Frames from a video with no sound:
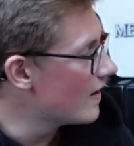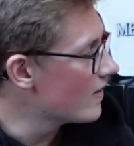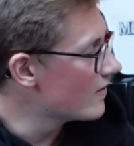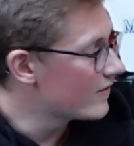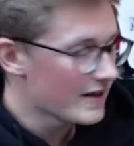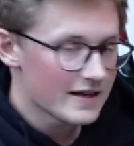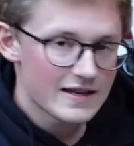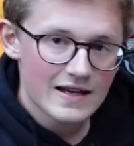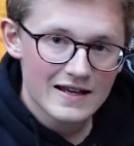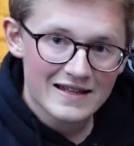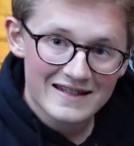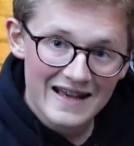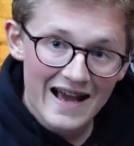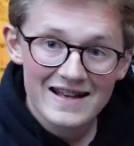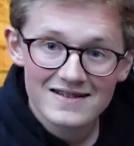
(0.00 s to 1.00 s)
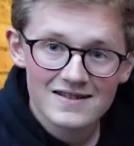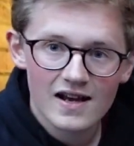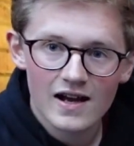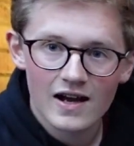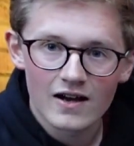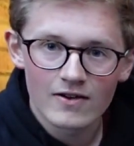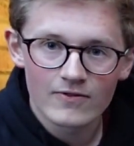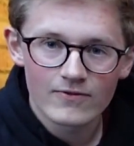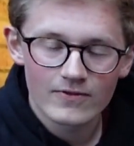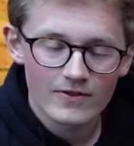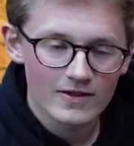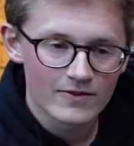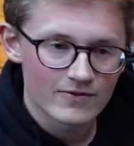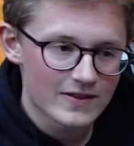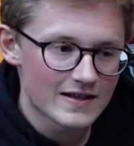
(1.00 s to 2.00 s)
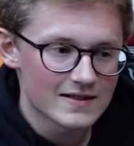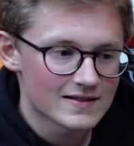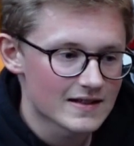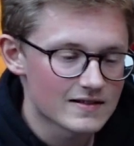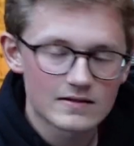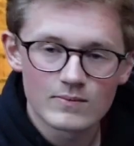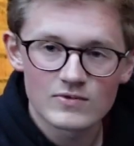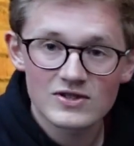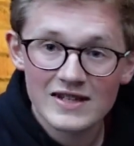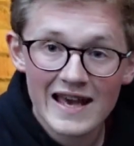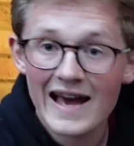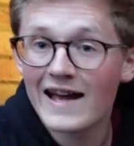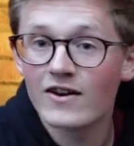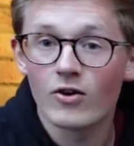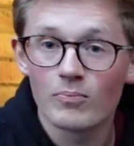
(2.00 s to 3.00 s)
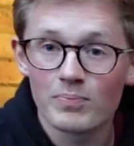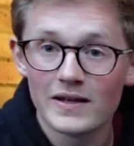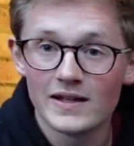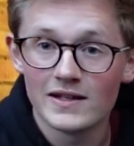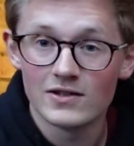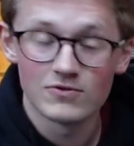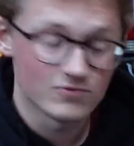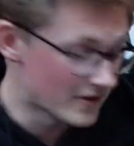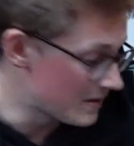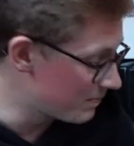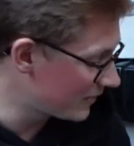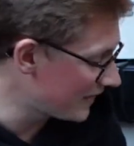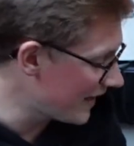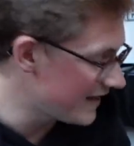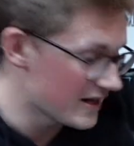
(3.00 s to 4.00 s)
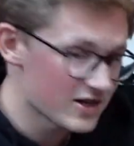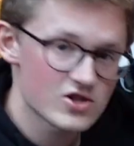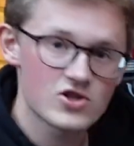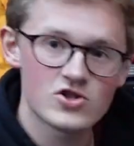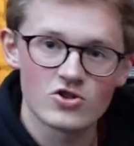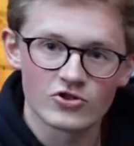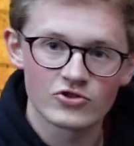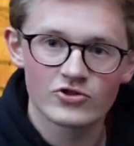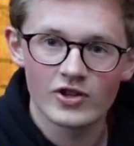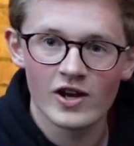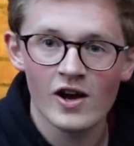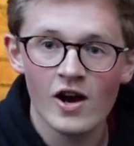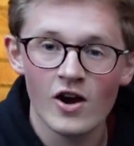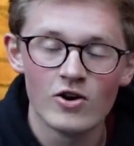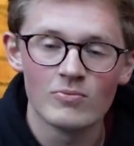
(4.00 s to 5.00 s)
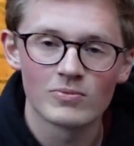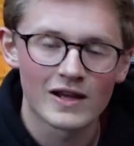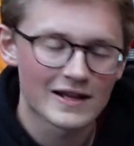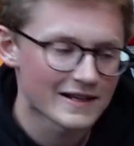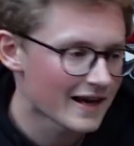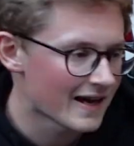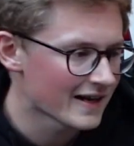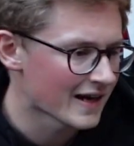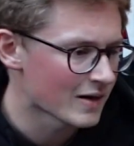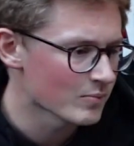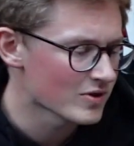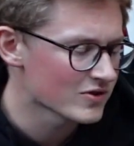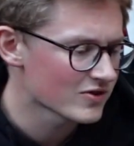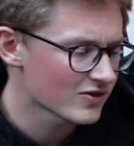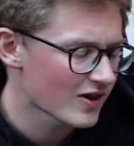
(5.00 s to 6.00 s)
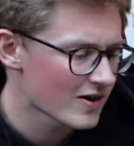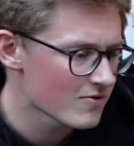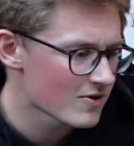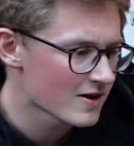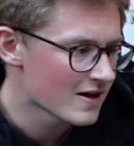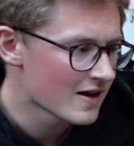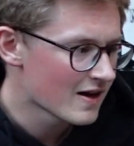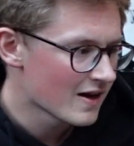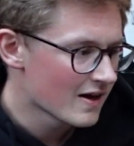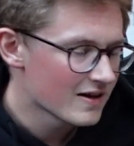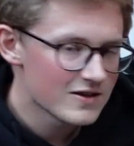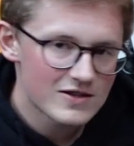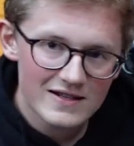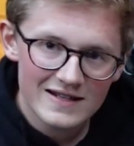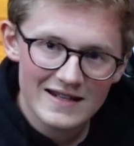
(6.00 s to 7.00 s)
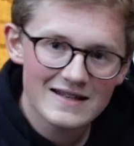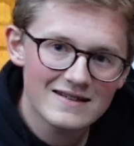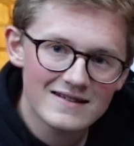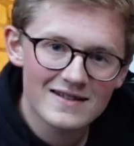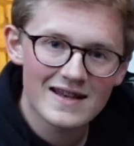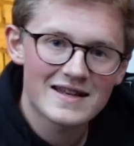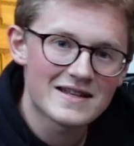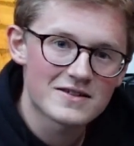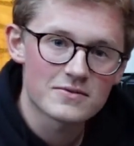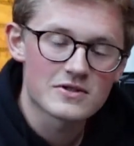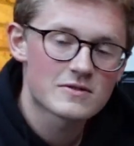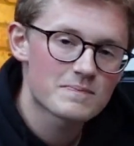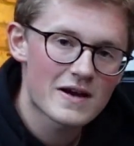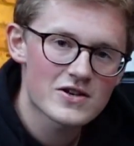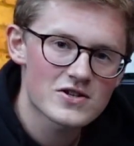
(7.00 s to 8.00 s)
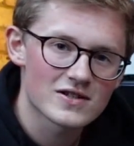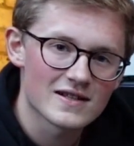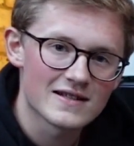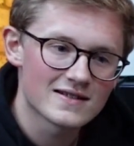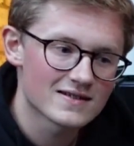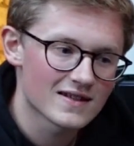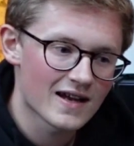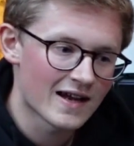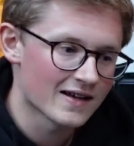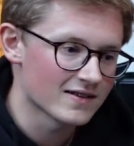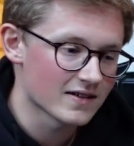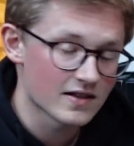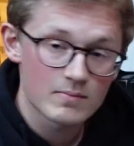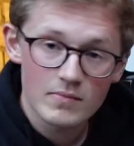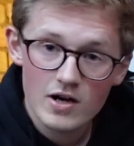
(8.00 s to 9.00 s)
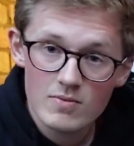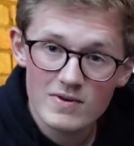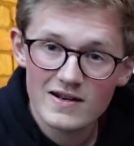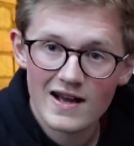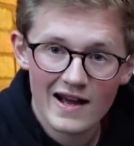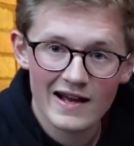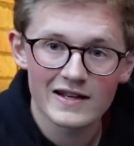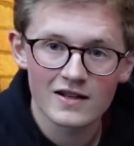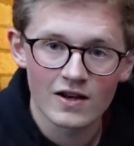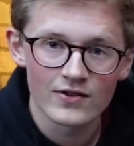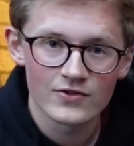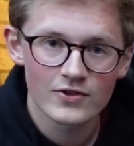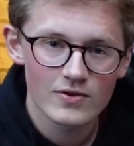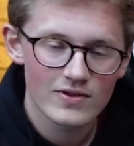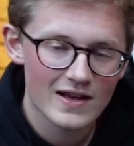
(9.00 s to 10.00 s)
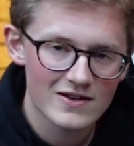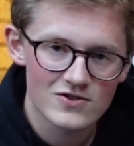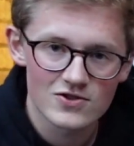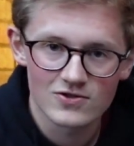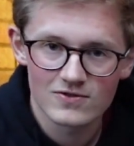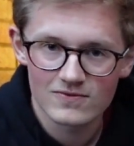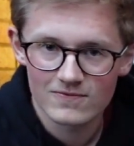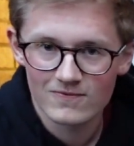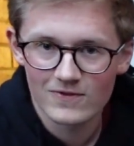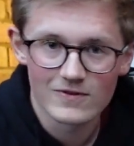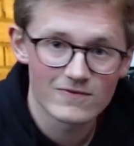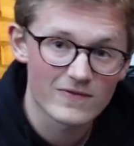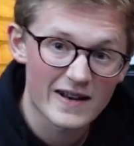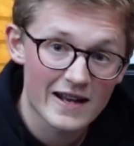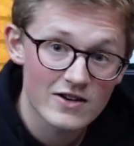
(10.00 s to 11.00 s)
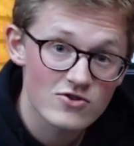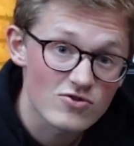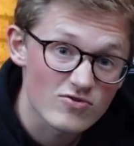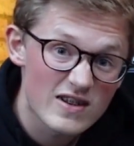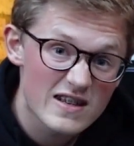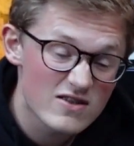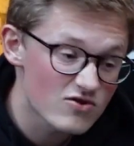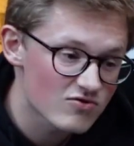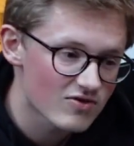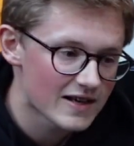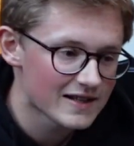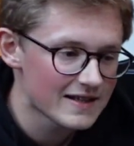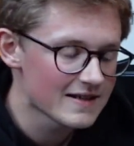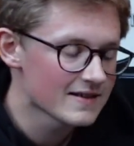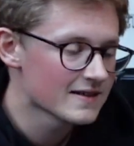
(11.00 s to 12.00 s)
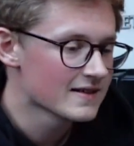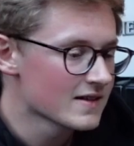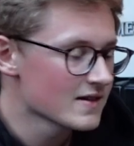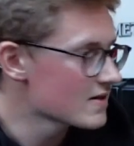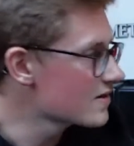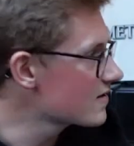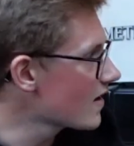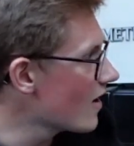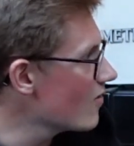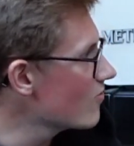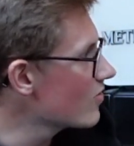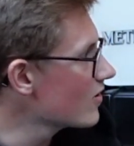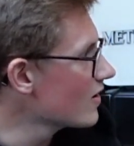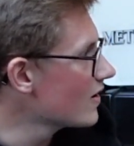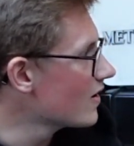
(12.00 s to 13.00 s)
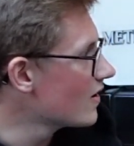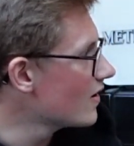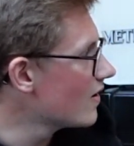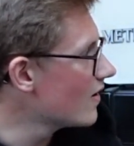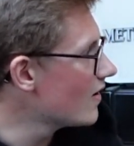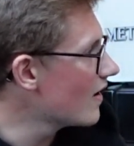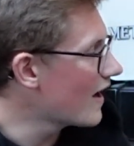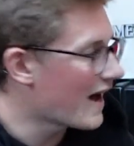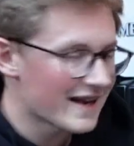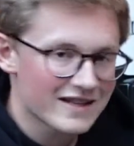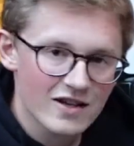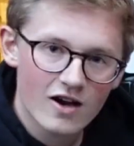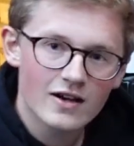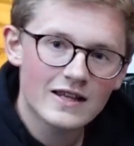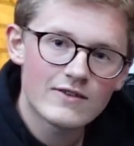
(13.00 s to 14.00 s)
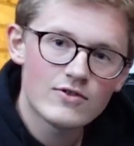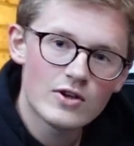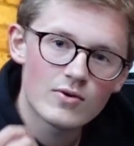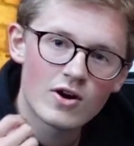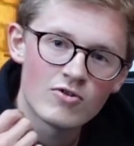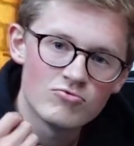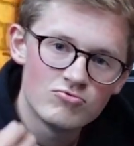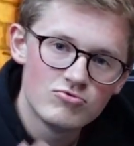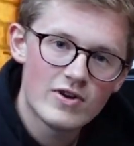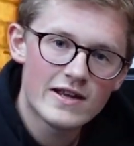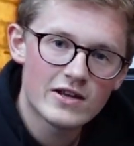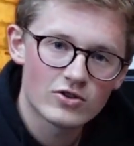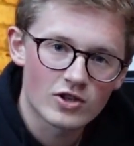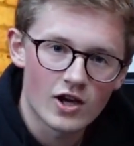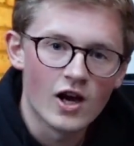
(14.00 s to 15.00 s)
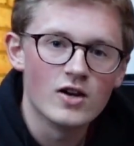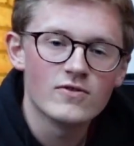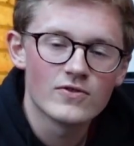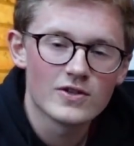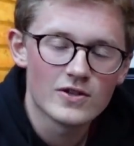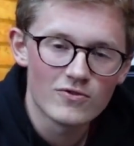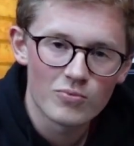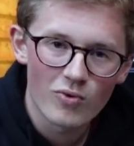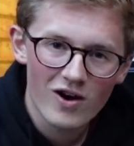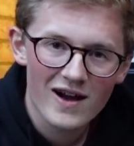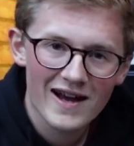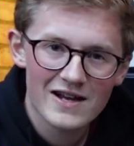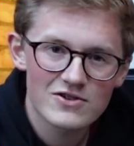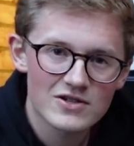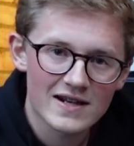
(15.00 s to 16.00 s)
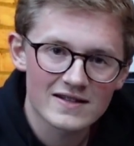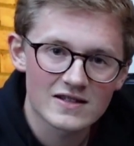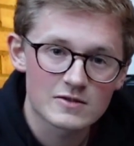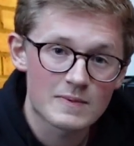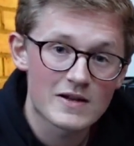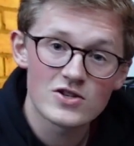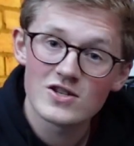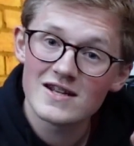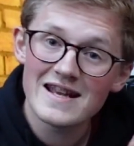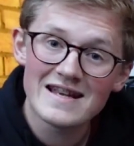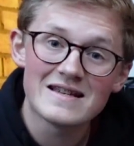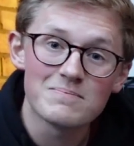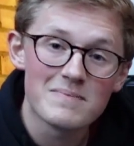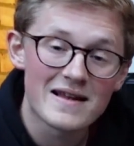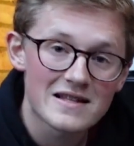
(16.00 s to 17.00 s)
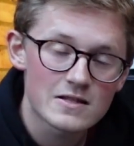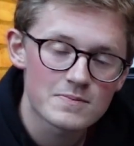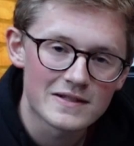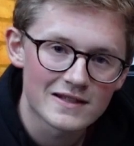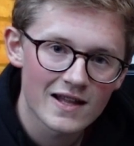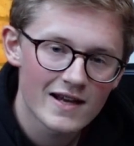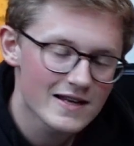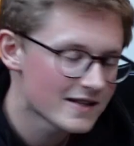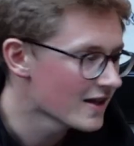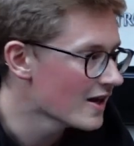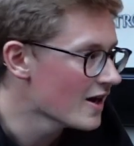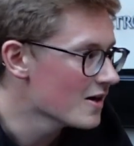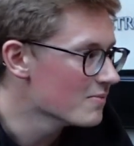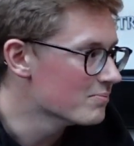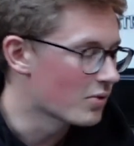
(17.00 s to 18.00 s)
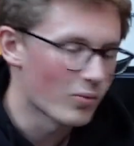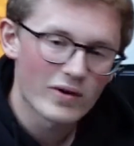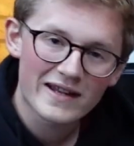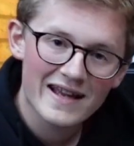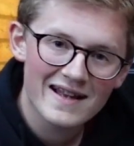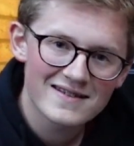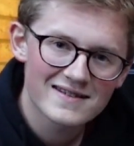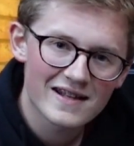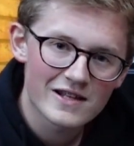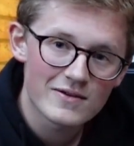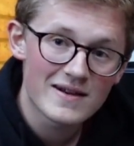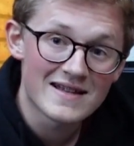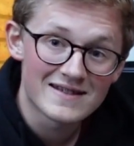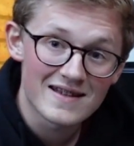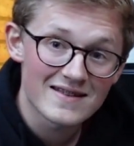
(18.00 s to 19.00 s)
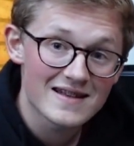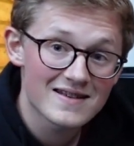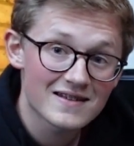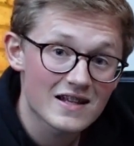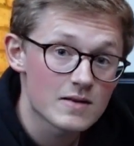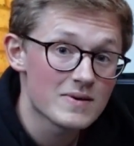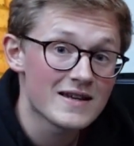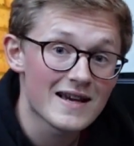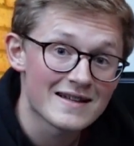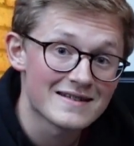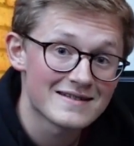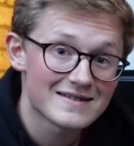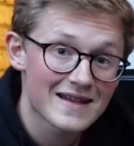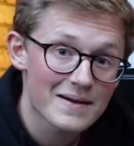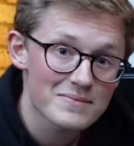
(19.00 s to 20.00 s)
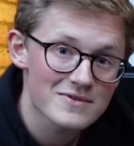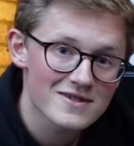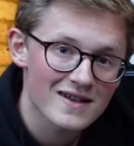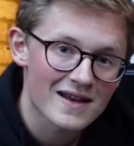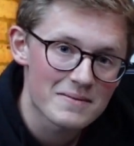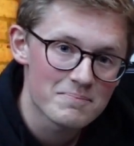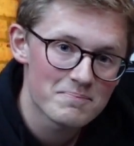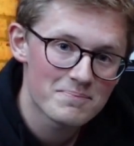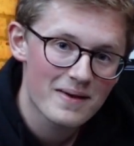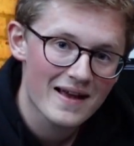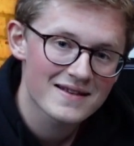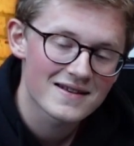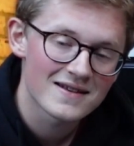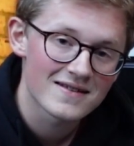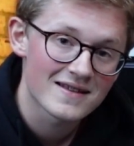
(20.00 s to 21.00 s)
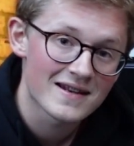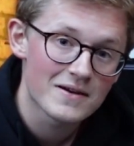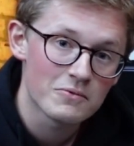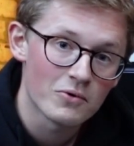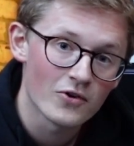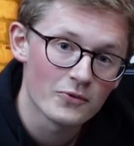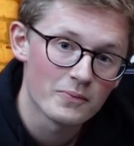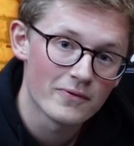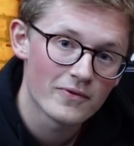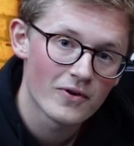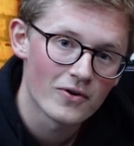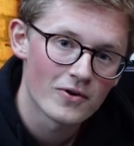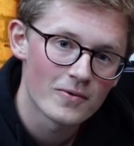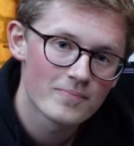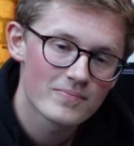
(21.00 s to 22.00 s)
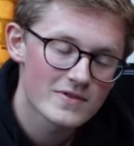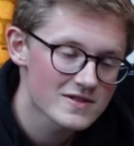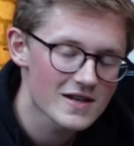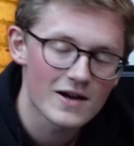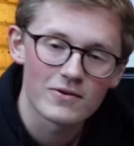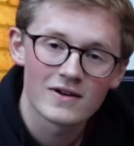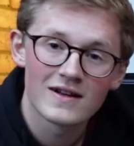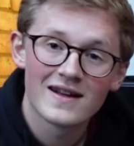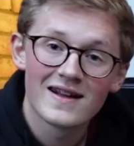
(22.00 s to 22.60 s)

the gas half of these systems cannot be replenished just at home like I am, and so you need to take it to a specialist, and at the moment I can't do that, just for financial reasons really. So I can't give you a real overview of what Hydragas suspension is meant to be like, but what I can tell you is that this is going to be a damn sight better than it was before. So